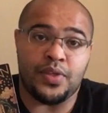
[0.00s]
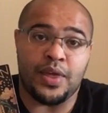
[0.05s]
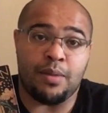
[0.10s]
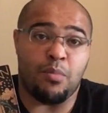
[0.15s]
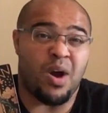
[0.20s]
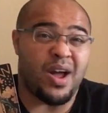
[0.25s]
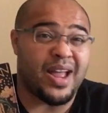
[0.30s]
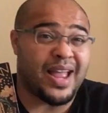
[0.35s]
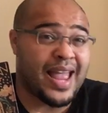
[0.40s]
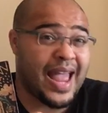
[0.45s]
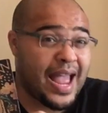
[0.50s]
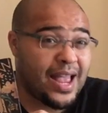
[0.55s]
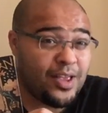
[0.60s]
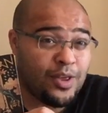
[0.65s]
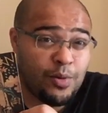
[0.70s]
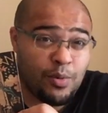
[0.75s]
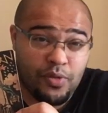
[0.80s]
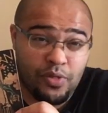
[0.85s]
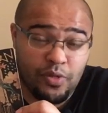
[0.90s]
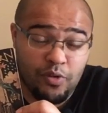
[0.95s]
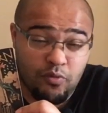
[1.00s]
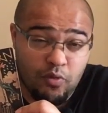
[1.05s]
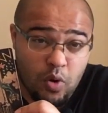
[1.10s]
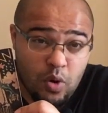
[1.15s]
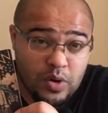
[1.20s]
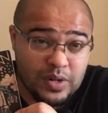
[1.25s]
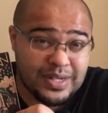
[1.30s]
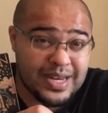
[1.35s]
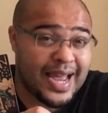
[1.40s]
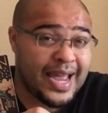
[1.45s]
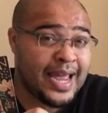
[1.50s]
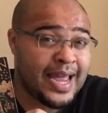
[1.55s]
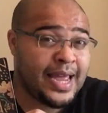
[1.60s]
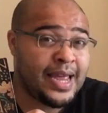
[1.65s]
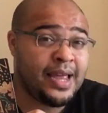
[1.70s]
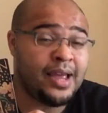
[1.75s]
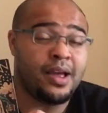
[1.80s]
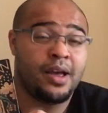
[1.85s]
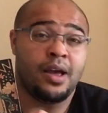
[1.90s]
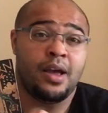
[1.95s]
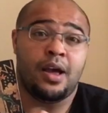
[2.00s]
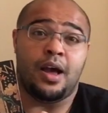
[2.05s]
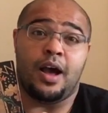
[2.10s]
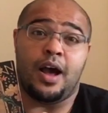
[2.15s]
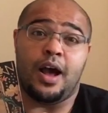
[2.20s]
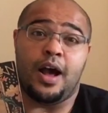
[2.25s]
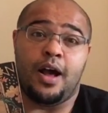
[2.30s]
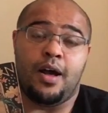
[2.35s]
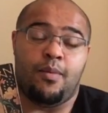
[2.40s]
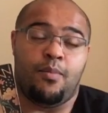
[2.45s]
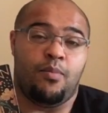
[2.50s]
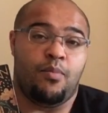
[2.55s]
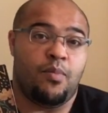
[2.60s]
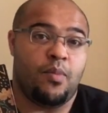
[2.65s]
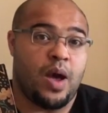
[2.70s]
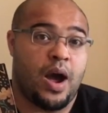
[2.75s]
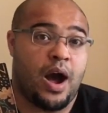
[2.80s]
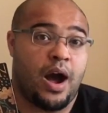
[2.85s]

they might get you on the wrong day um,